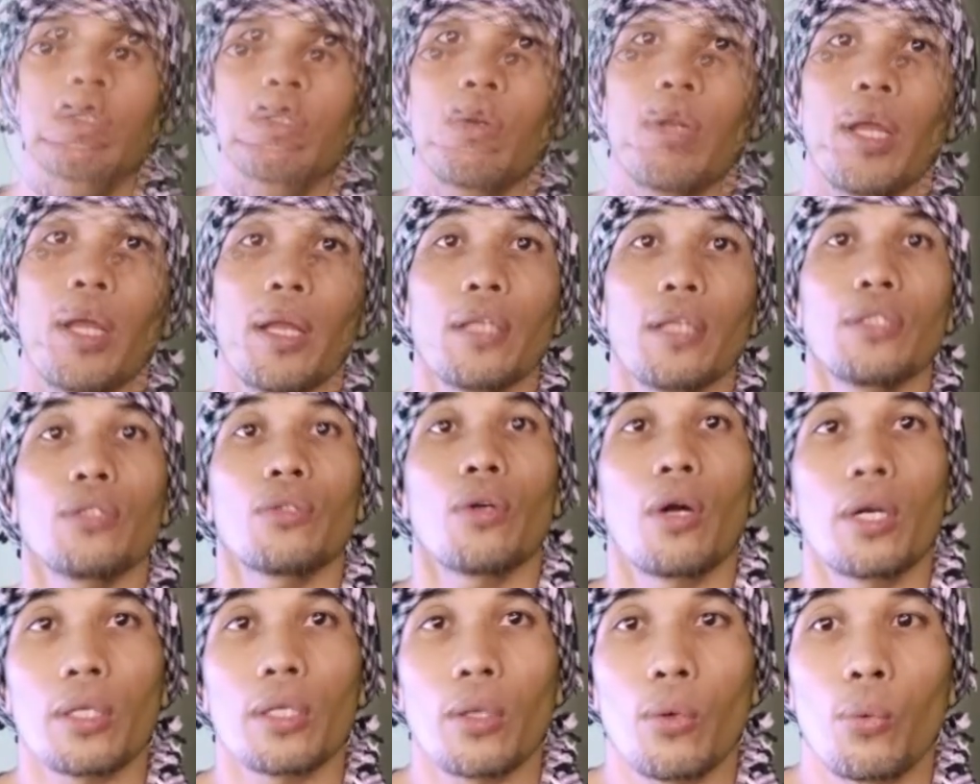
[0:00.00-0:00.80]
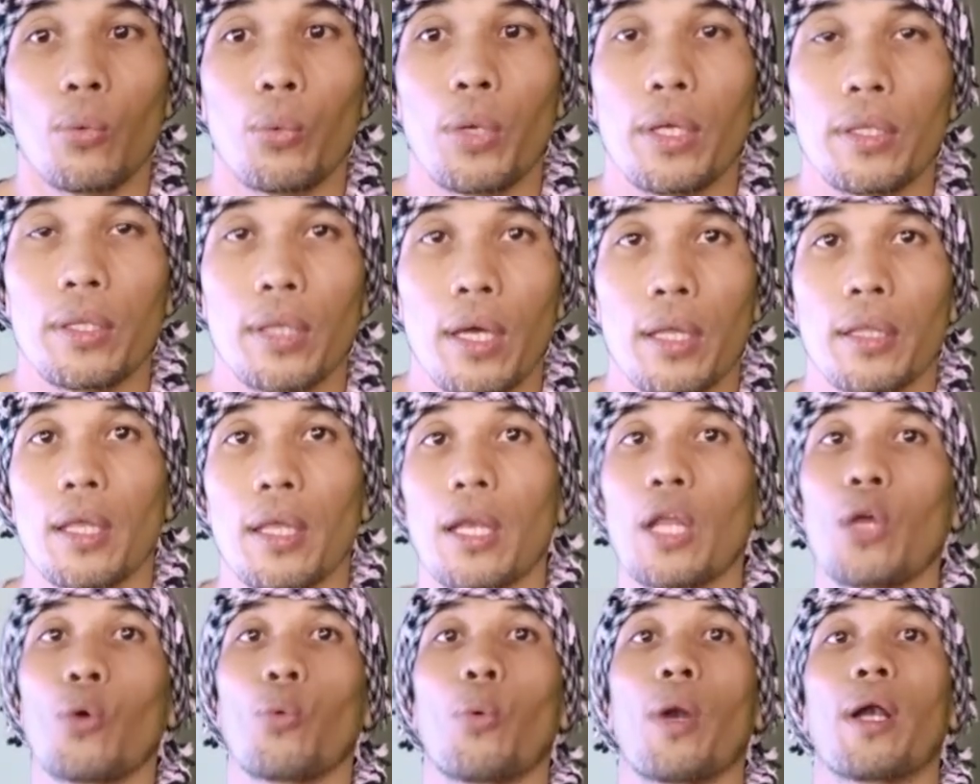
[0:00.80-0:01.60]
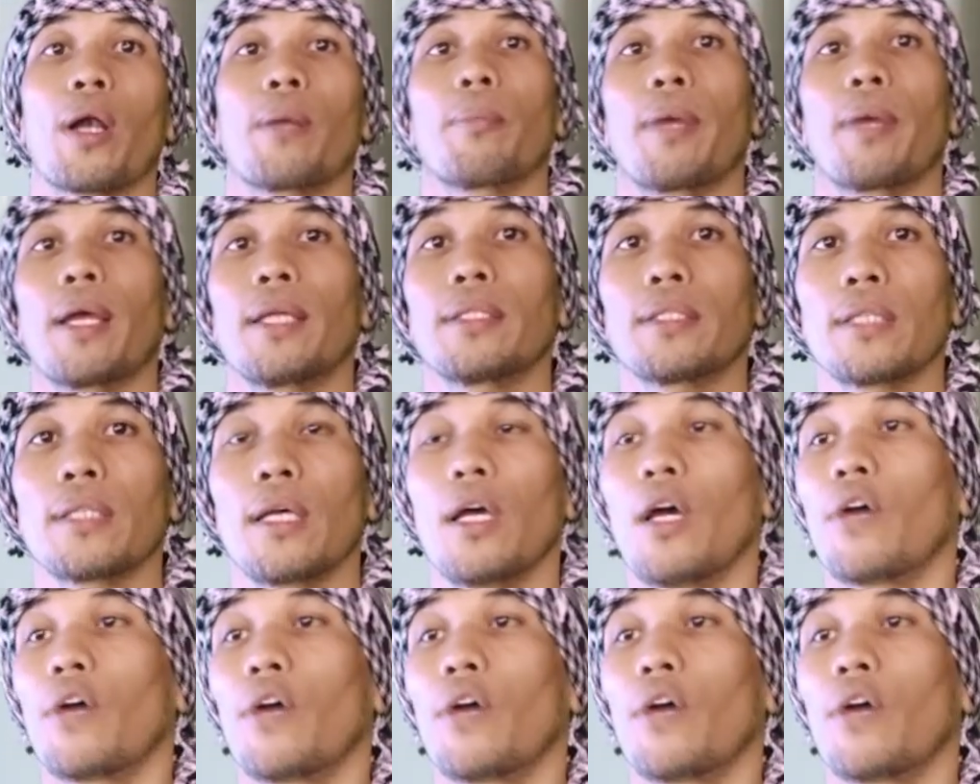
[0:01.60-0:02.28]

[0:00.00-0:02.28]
So let us start with the requirements.